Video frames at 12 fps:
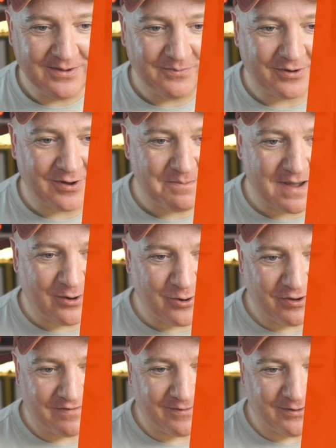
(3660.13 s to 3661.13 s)
we've got Matt
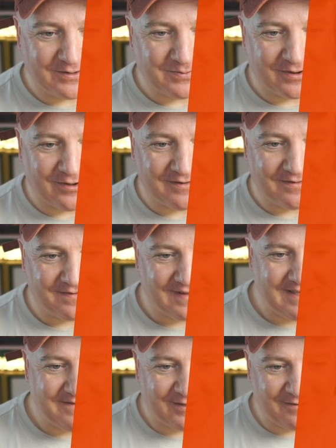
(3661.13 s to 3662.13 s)
Hungerford, we've got
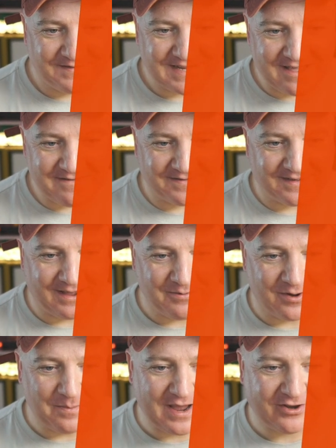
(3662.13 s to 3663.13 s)
Flavy of Dev, and
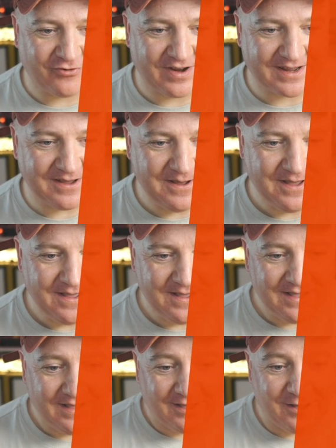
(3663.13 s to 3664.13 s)
we've got Patrick.
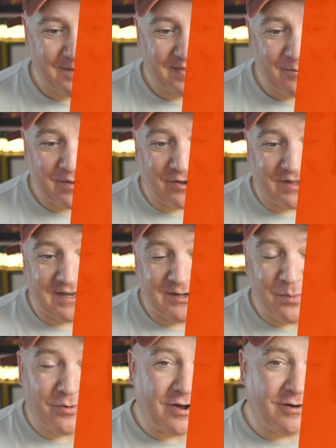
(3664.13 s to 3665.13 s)
Uh, then we've got a
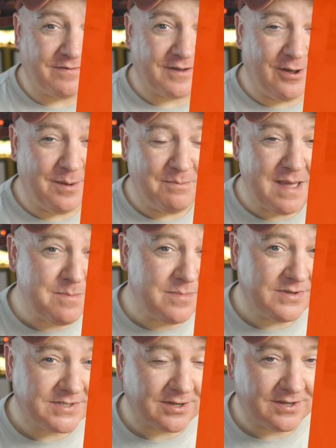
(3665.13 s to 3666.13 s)
number of uh,
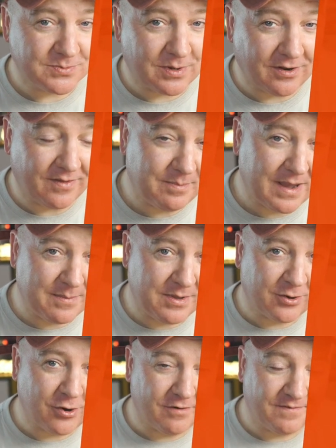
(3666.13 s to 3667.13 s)
members as well on the Buy Me
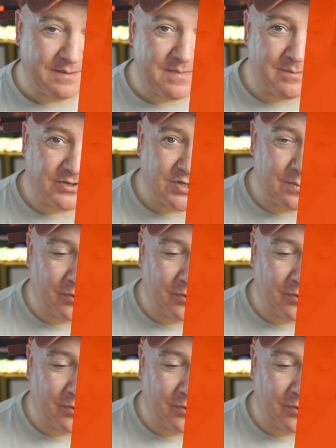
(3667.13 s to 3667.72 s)
a Coffee membership